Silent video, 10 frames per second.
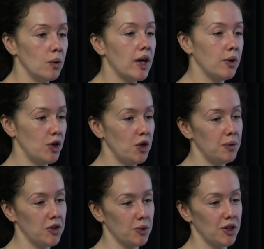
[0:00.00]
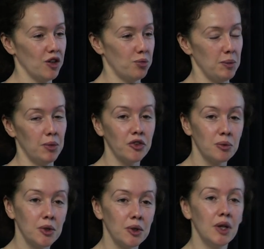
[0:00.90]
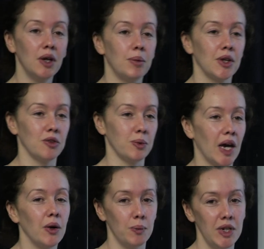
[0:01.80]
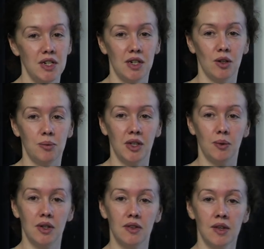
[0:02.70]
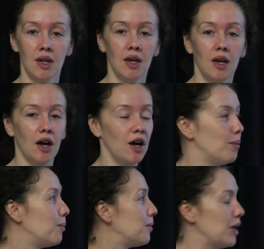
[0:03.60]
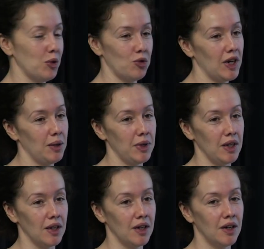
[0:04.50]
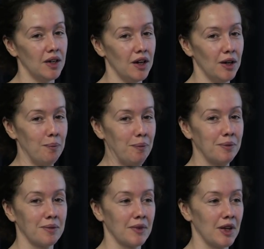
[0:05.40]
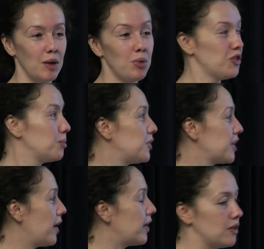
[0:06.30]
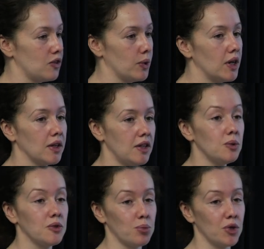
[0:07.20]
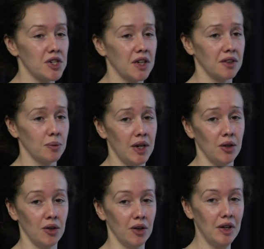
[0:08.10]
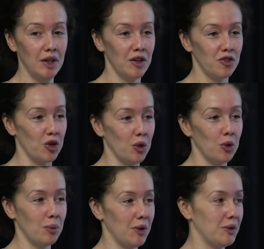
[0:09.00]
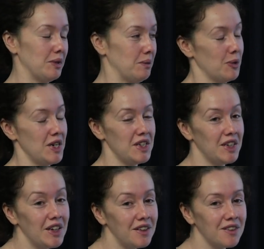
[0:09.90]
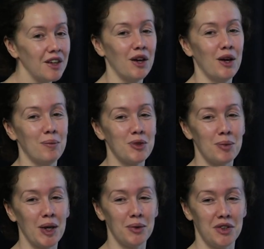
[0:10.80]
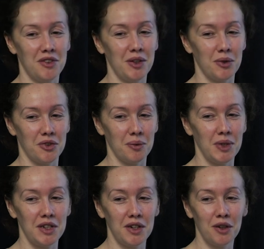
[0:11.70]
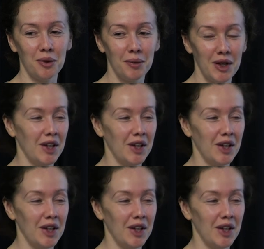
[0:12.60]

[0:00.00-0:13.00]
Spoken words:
without whom this wouldn't have been possible, because without a wheat genome sequence, it would really be impossible to carry out this work. And this was a project that went on for almost 20 years to be able to sequence the wheat genome.